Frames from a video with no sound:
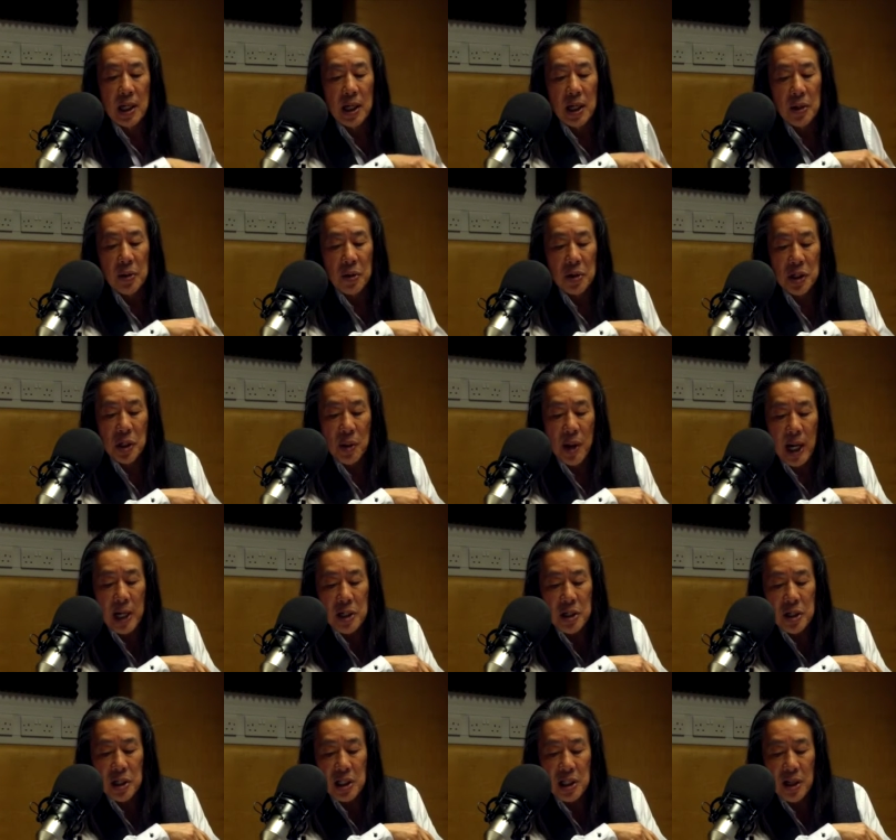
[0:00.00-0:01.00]
and also
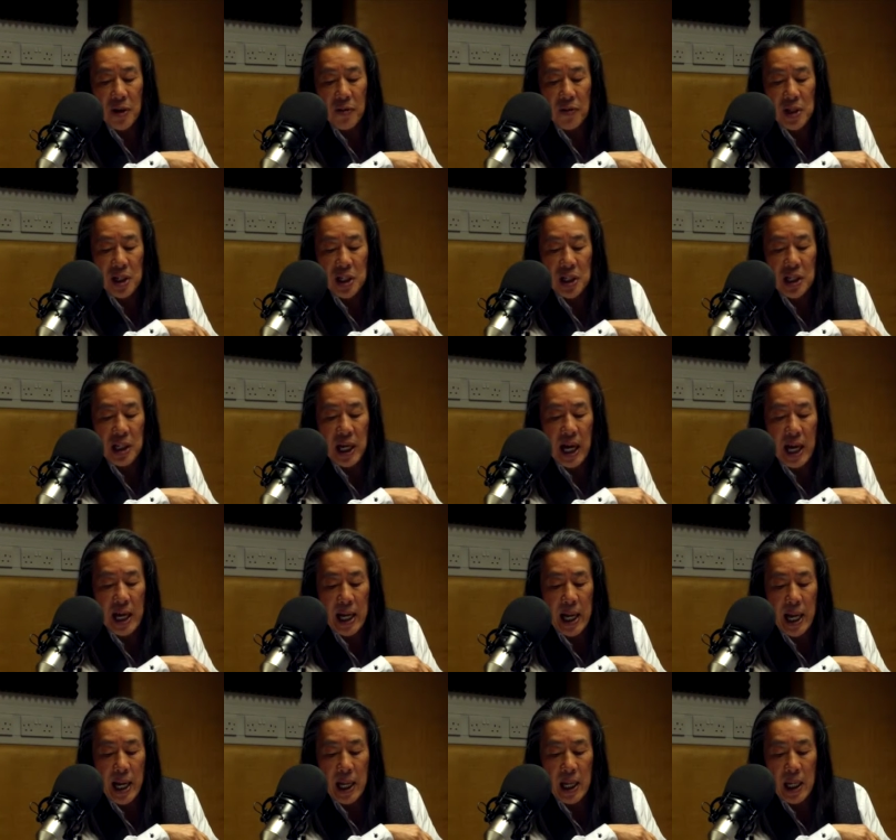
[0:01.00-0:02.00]
agents of the C I
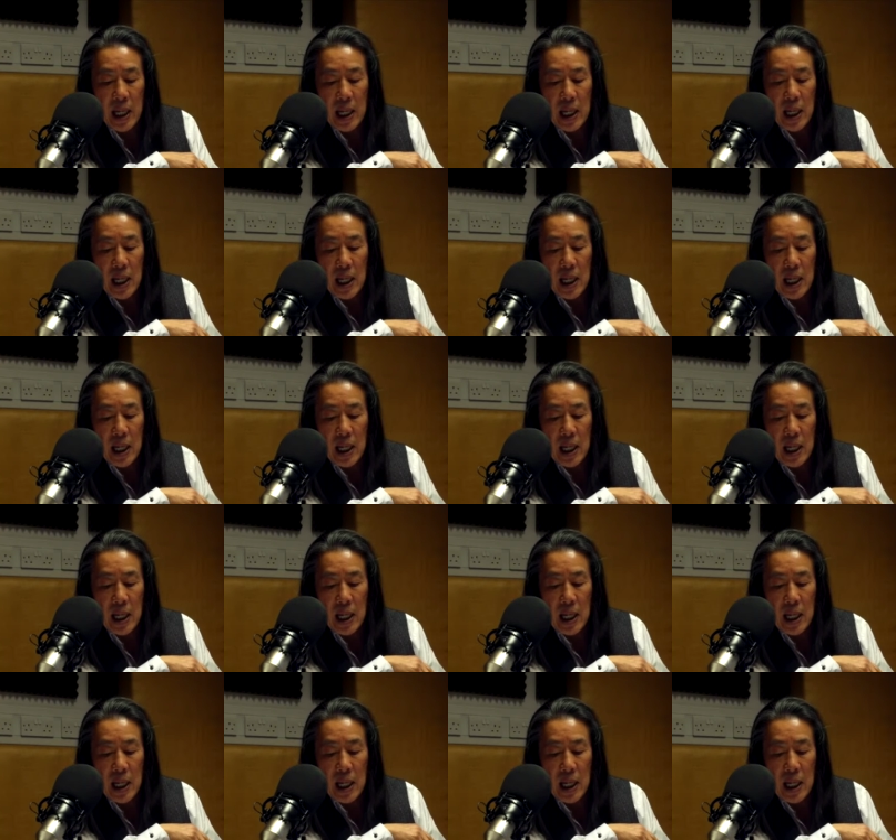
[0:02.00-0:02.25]
A